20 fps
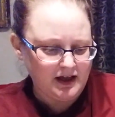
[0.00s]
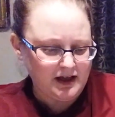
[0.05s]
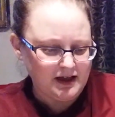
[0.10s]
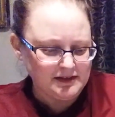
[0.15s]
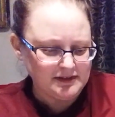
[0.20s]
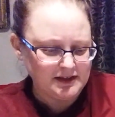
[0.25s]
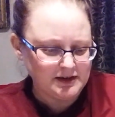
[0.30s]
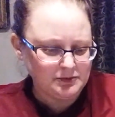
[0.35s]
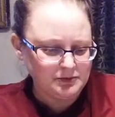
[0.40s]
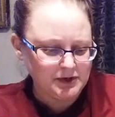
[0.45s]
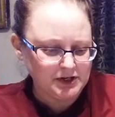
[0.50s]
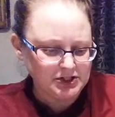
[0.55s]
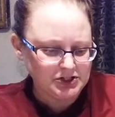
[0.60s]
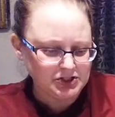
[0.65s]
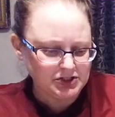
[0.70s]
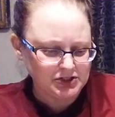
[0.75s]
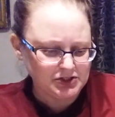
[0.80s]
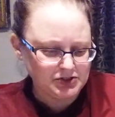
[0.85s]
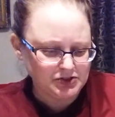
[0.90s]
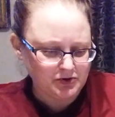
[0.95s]
They reach
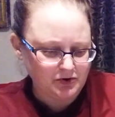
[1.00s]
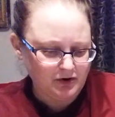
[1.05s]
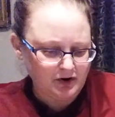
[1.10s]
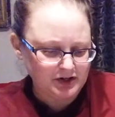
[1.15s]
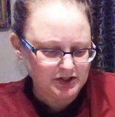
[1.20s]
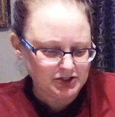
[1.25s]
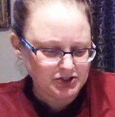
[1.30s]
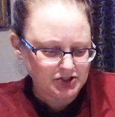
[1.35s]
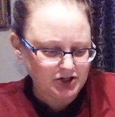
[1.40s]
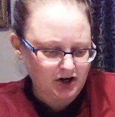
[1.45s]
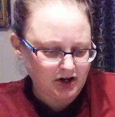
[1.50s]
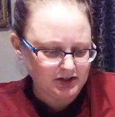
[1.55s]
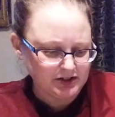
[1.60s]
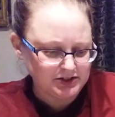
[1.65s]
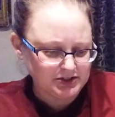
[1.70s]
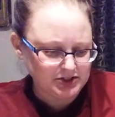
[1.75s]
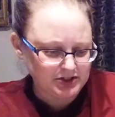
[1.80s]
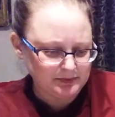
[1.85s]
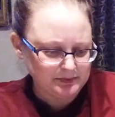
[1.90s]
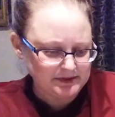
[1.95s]
the door and
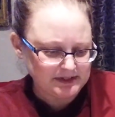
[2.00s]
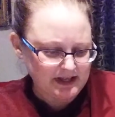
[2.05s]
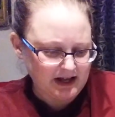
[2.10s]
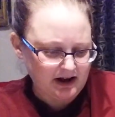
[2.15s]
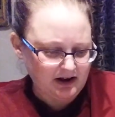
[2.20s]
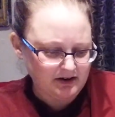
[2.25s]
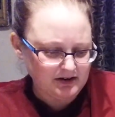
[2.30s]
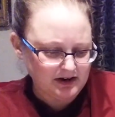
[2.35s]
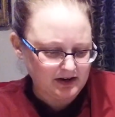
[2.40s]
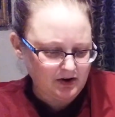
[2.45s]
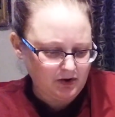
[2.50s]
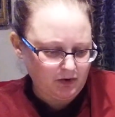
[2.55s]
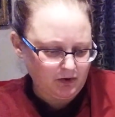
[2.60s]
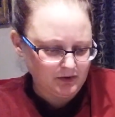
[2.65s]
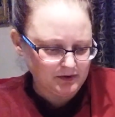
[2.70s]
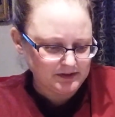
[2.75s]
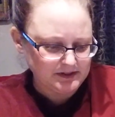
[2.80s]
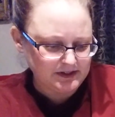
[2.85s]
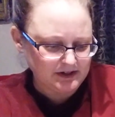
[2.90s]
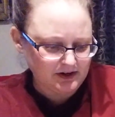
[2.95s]
Charlotte jumps out and
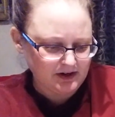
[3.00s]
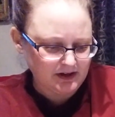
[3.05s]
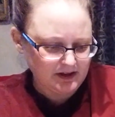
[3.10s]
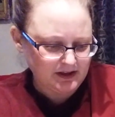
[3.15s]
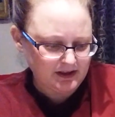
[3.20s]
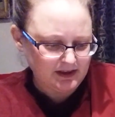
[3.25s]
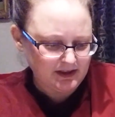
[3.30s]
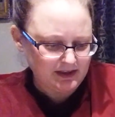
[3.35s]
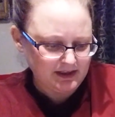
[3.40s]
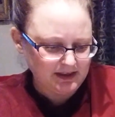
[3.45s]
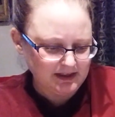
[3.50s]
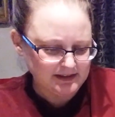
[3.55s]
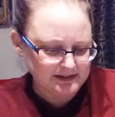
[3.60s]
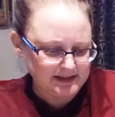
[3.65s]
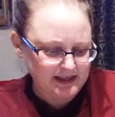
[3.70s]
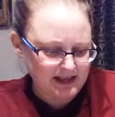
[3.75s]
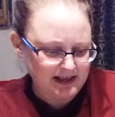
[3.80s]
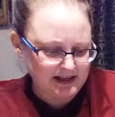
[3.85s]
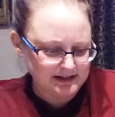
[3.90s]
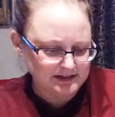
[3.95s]
holds his
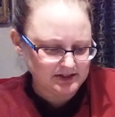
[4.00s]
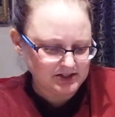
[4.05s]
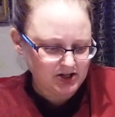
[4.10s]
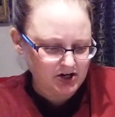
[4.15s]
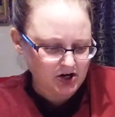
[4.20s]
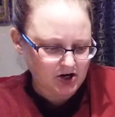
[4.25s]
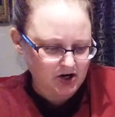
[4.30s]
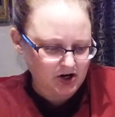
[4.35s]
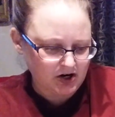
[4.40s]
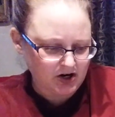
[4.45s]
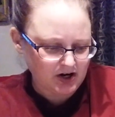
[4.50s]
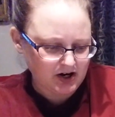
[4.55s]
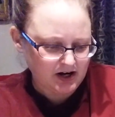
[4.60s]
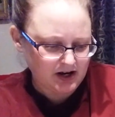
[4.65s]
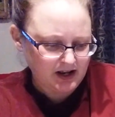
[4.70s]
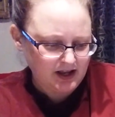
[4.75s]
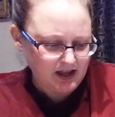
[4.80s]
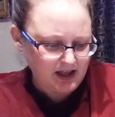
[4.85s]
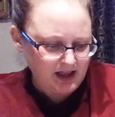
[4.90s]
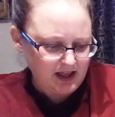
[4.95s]
hand to her.
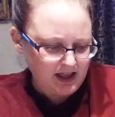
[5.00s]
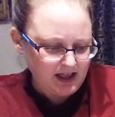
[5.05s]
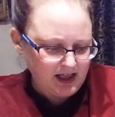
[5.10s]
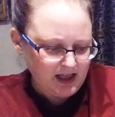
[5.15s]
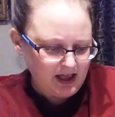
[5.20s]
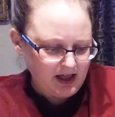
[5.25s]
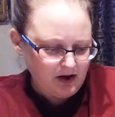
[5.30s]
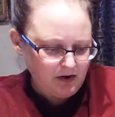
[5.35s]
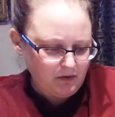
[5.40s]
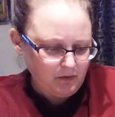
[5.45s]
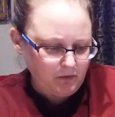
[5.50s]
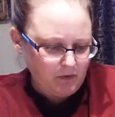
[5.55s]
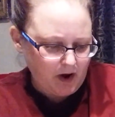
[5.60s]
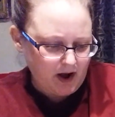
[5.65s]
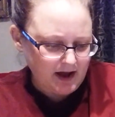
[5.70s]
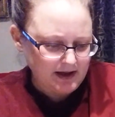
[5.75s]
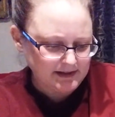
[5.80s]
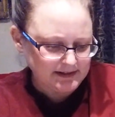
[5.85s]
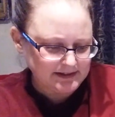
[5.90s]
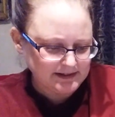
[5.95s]

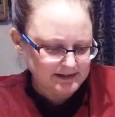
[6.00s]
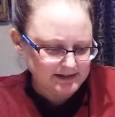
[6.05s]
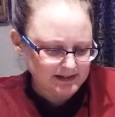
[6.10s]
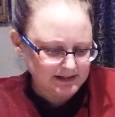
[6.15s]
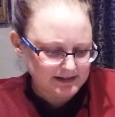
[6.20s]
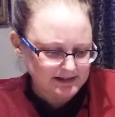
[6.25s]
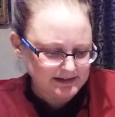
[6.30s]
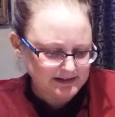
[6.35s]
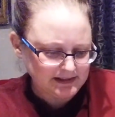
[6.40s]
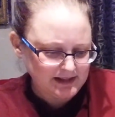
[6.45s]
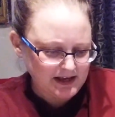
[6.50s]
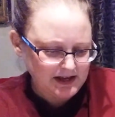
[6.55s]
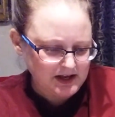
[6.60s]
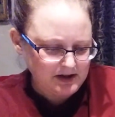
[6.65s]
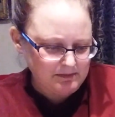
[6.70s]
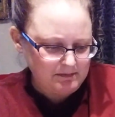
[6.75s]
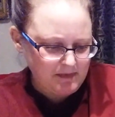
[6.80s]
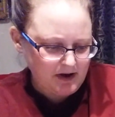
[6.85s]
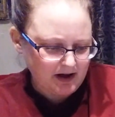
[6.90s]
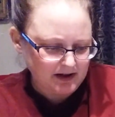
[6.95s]
Why sits like a
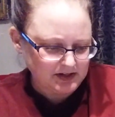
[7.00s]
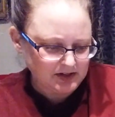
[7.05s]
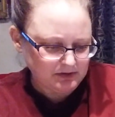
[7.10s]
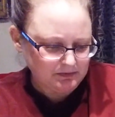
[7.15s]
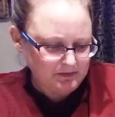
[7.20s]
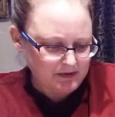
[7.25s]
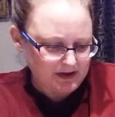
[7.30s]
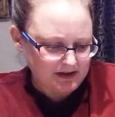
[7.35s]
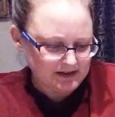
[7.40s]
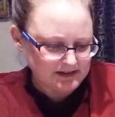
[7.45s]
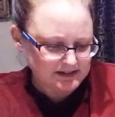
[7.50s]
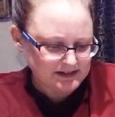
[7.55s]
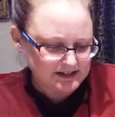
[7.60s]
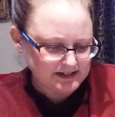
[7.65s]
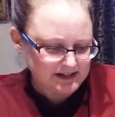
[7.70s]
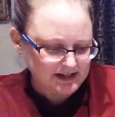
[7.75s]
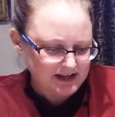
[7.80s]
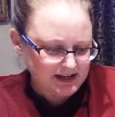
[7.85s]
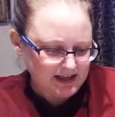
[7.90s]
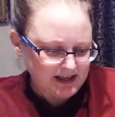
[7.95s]
monument
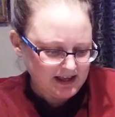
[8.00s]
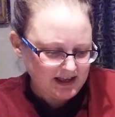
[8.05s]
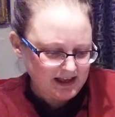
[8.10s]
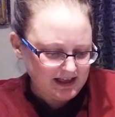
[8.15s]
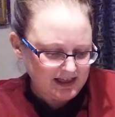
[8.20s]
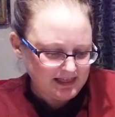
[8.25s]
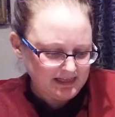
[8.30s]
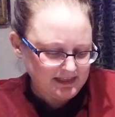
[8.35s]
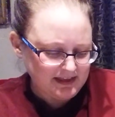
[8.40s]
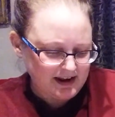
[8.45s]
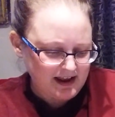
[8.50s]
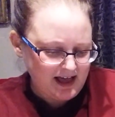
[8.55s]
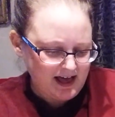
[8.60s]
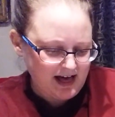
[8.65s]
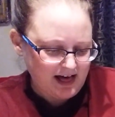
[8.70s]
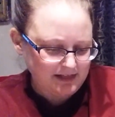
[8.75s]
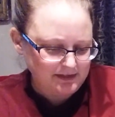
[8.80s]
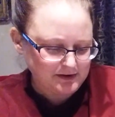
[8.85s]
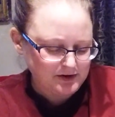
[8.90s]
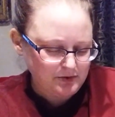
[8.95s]
that
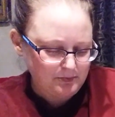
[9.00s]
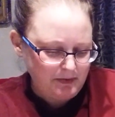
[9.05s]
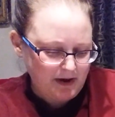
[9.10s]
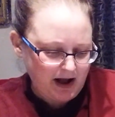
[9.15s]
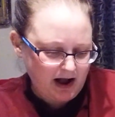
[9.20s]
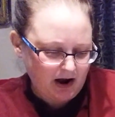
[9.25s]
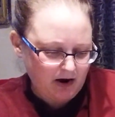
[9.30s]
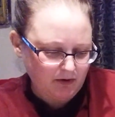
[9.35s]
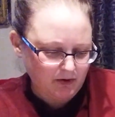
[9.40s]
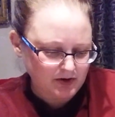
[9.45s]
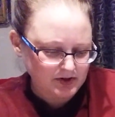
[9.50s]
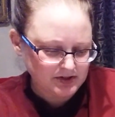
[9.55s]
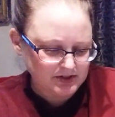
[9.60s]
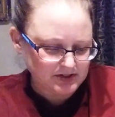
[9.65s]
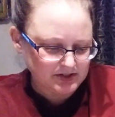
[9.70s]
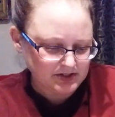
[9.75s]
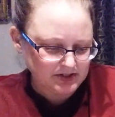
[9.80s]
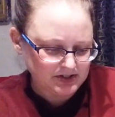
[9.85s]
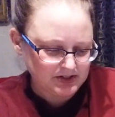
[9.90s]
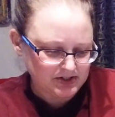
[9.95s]
hath no powers
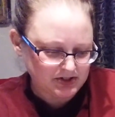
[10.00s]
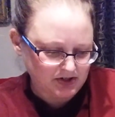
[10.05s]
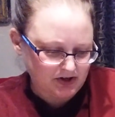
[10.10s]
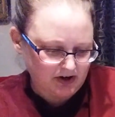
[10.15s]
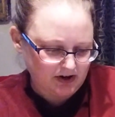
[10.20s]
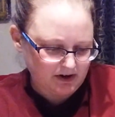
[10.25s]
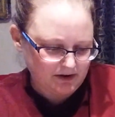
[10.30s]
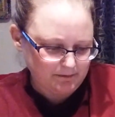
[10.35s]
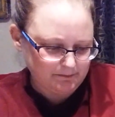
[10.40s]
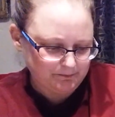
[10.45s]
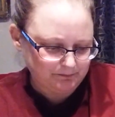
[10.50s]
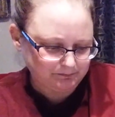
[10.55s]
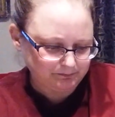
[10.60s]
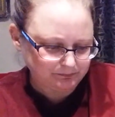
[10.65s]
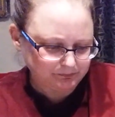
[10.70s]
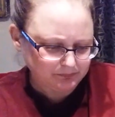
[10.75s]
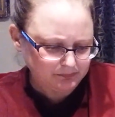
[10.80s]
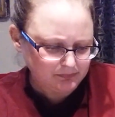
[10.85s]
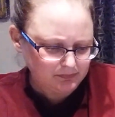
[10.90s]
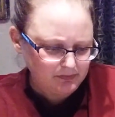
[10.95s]
to stir?
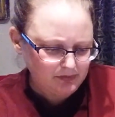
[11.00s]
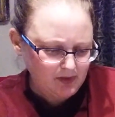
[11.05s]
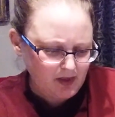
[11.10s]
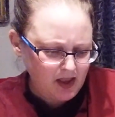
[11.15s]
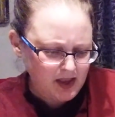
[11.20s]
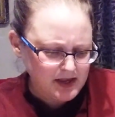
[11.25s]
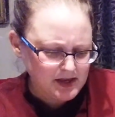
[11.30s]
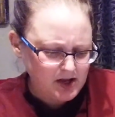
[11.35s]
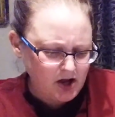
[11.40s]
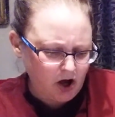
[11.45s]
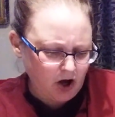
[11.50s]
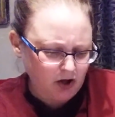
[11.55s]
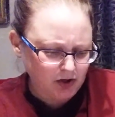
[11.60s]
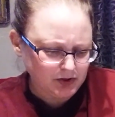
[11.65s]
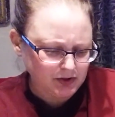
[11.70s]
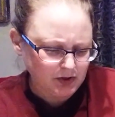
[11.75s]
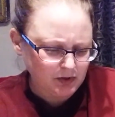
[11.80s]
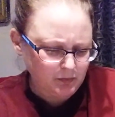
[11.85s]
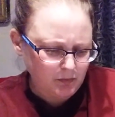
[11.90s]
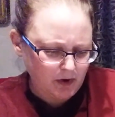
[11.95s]
He called
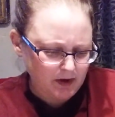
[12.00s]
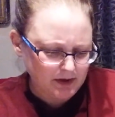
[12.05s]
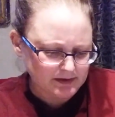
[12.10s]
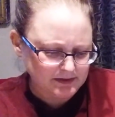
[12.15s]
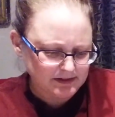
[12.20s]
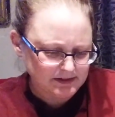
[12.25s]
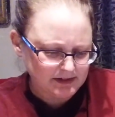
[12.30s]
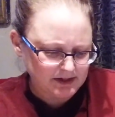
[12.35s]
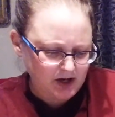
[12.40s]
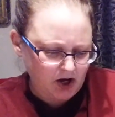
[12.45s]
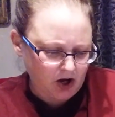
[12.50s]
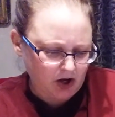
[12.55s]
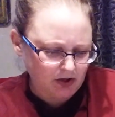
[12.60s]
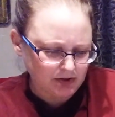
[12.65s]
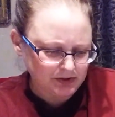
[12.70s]
her once, he called